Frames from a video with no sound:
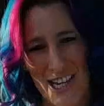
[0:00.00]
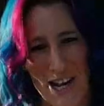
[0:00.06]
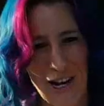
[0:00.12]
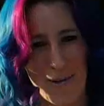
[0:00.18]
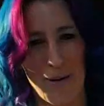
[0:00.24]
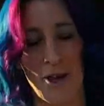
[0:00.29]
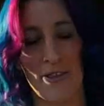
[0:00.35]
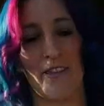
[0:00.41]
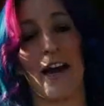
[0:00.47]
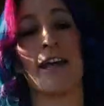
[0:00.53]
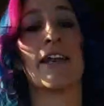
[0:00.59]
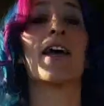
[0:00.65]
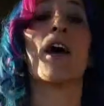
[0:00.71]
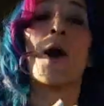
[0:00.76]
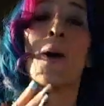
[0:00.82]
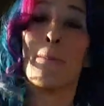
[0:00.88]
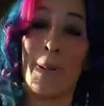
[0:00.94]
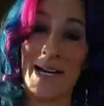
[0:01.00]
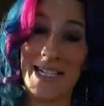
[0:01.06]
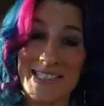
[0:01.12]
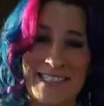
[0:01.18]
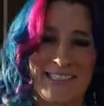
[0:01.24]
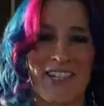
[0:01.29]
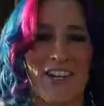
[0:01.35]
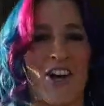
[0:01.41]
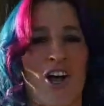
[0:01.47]
Sorry about that.
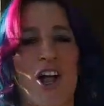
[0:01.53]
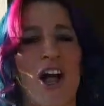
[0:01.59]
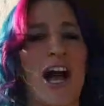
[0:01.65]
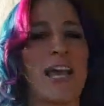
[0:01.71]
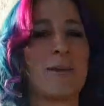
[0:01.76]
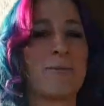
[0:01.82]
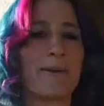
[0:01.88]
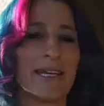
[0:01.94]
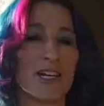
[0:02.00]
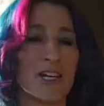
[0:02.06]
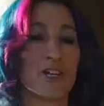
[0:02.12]
But still, I am